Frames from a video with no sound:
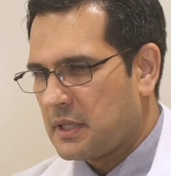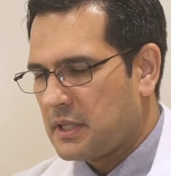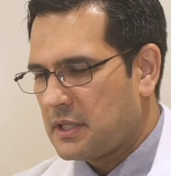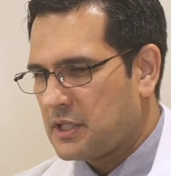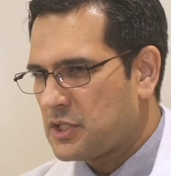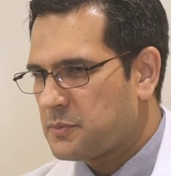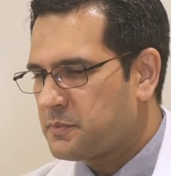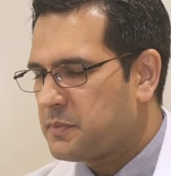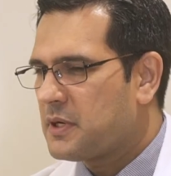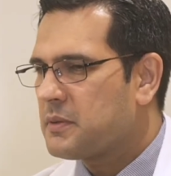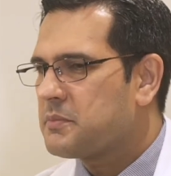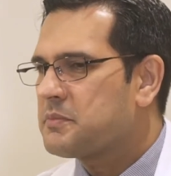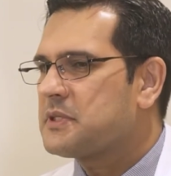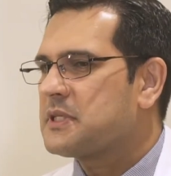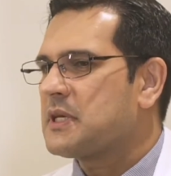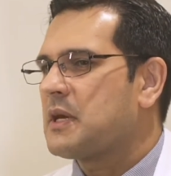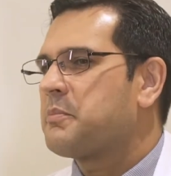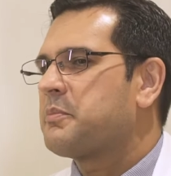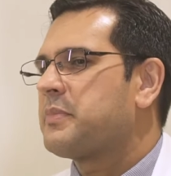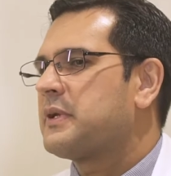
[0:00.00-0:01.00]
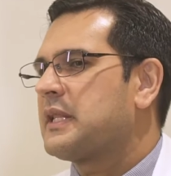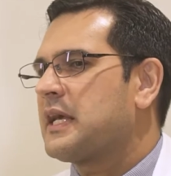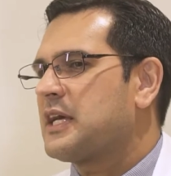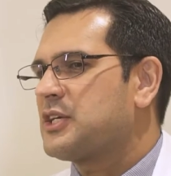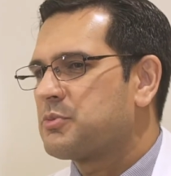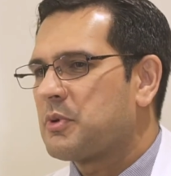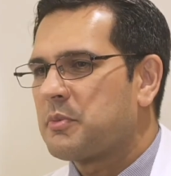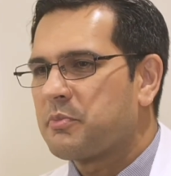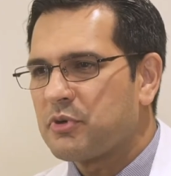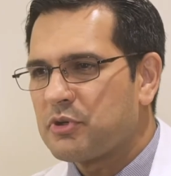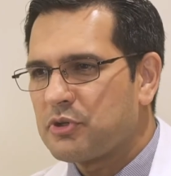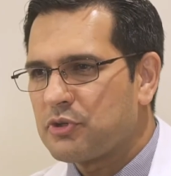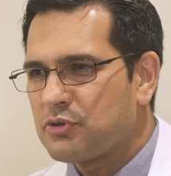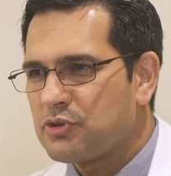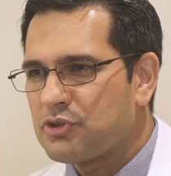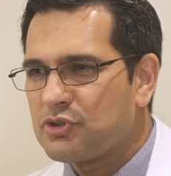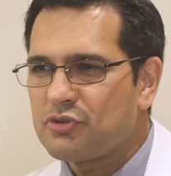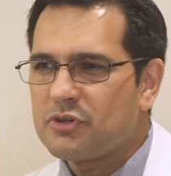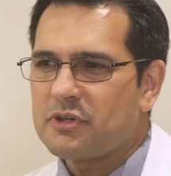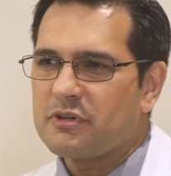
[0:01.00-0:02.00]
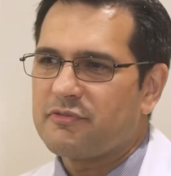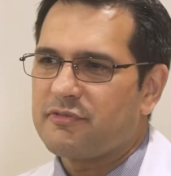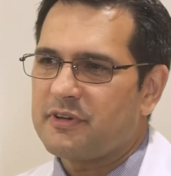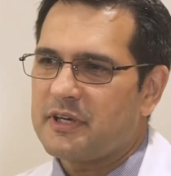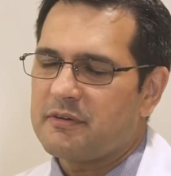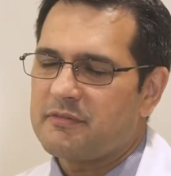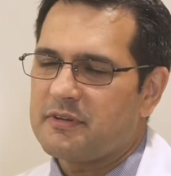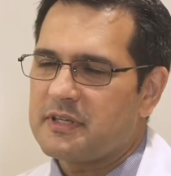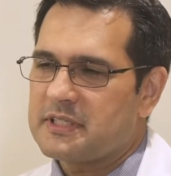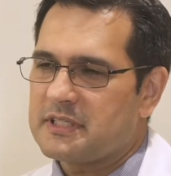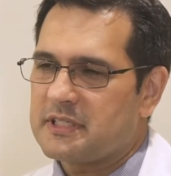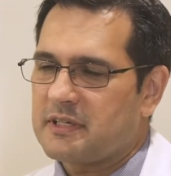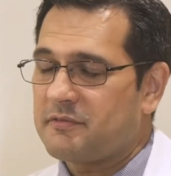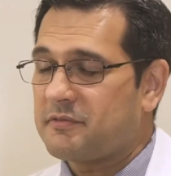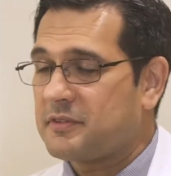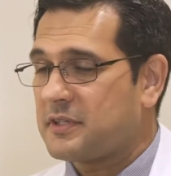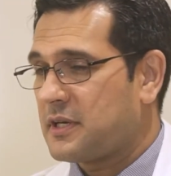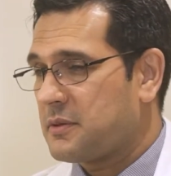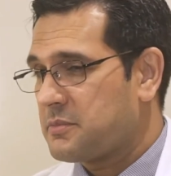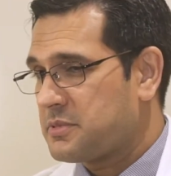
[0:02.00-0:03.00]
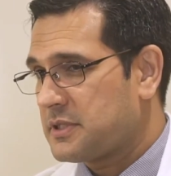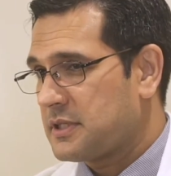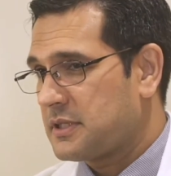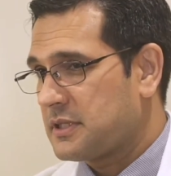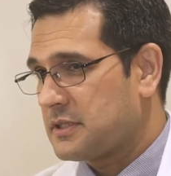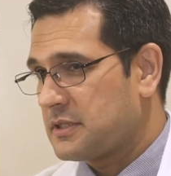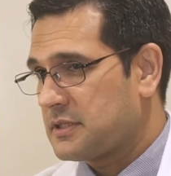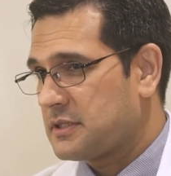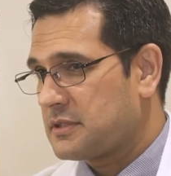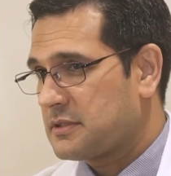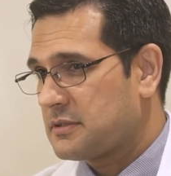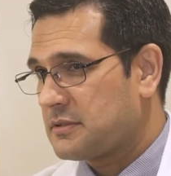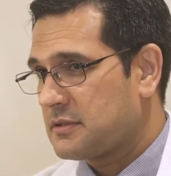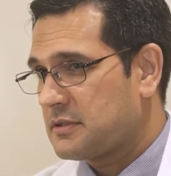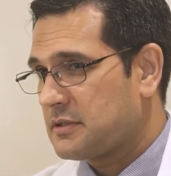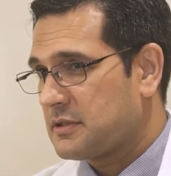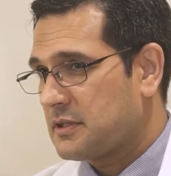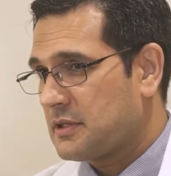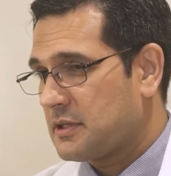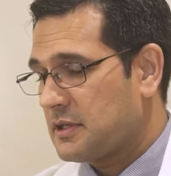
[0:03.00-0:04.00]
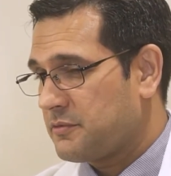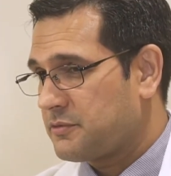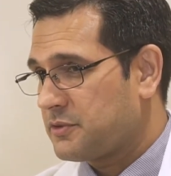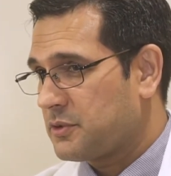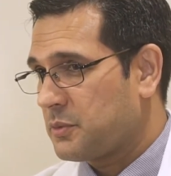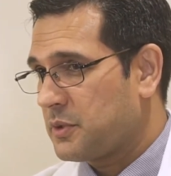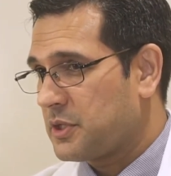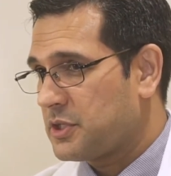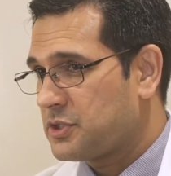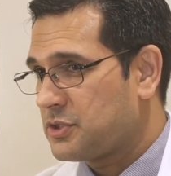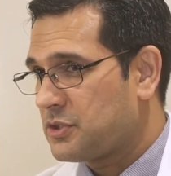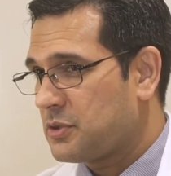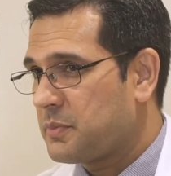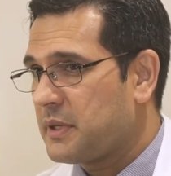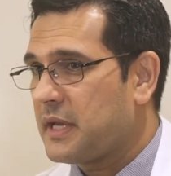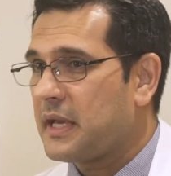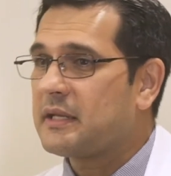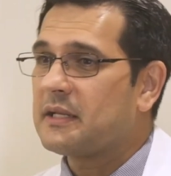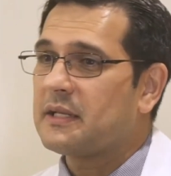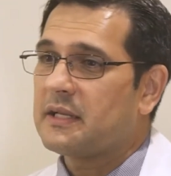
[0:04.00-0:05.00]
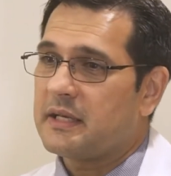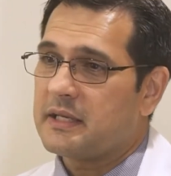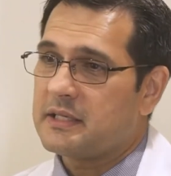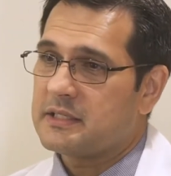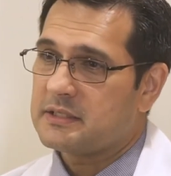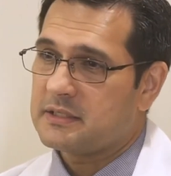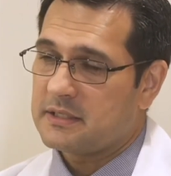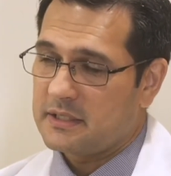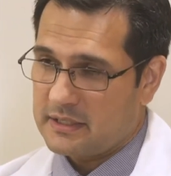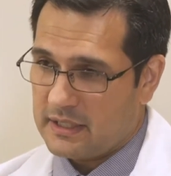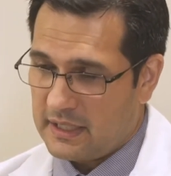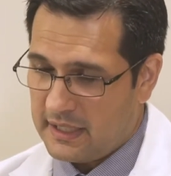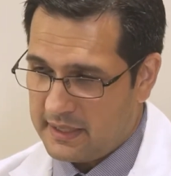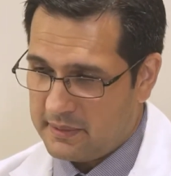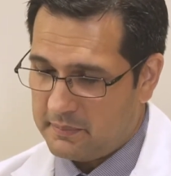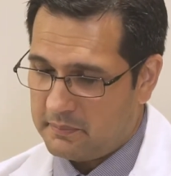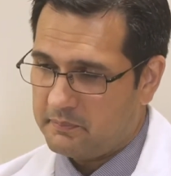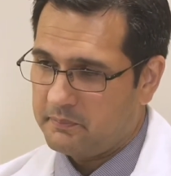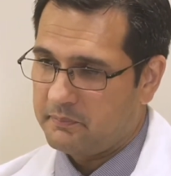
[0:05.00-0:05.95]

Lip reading: The sperm sample has to be produced 3 to 5 days after abstinence, after which it will be analysed in the lab.